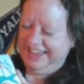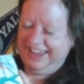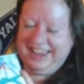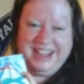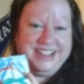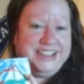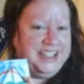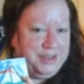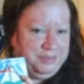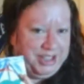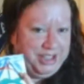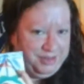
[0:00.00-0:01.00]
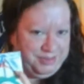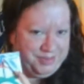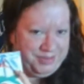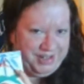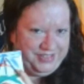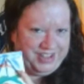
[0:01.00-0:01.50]
And she can be your
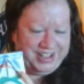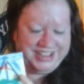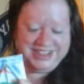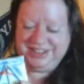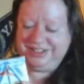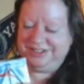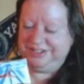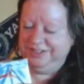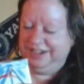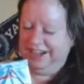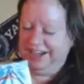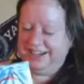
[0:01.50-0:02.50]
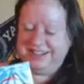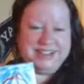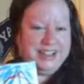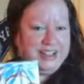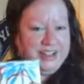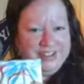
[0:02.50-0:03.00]
mermaid friend too. Just
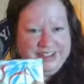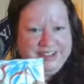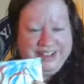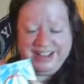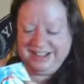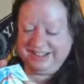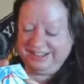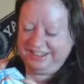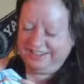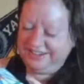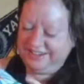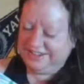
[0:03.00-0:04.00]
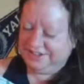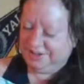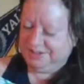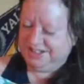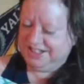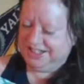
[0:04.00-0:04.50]
click on the link in the
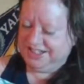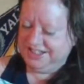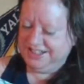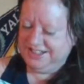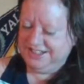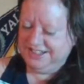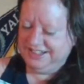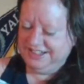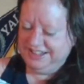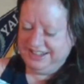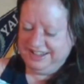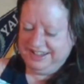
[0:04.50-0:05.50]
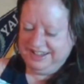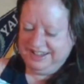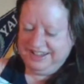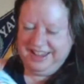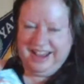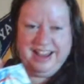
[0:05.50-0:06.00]
description.
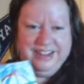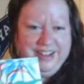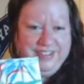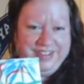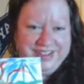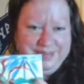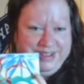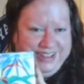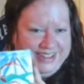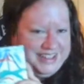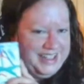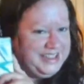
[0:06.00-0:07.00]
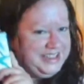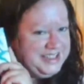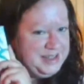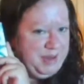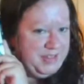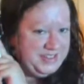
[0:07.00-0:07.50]
I love this piece. And
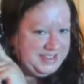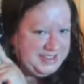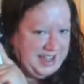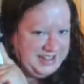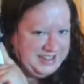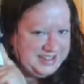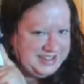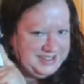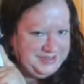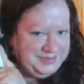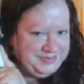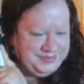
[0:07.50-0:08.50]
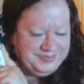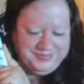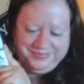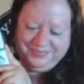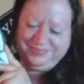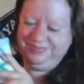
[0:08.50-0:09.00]
she's about this size.
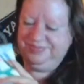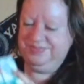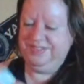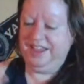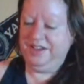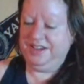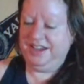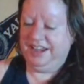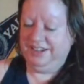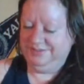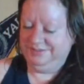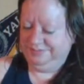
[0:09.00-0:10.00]
Okay.